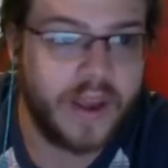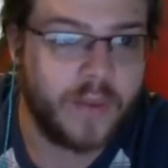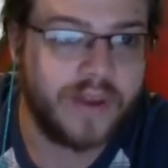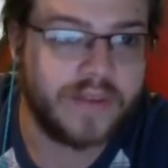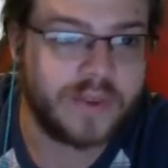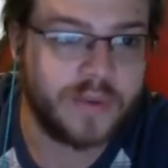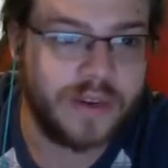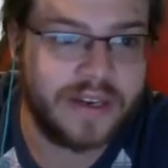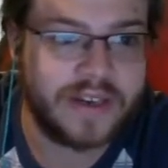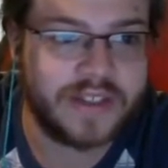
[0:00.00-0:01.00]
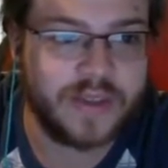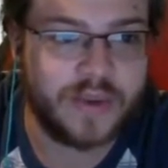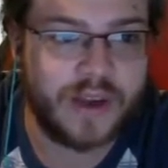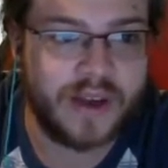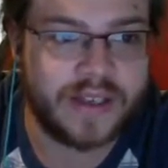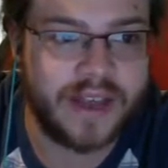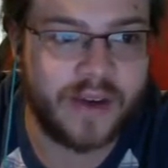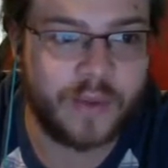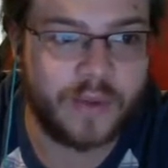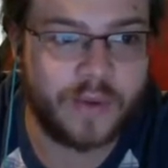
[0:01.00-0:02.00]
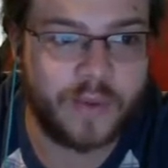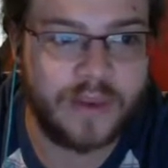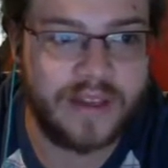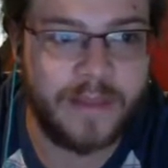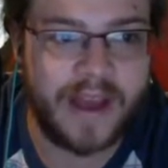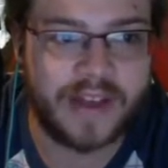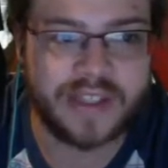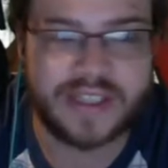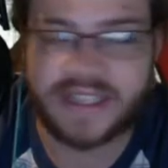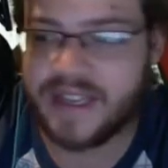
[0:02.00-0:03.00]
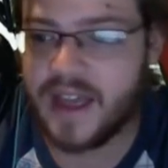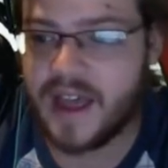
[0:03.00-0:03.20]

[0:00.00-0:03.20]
We have Zarina to cut down on Queenly Majesty.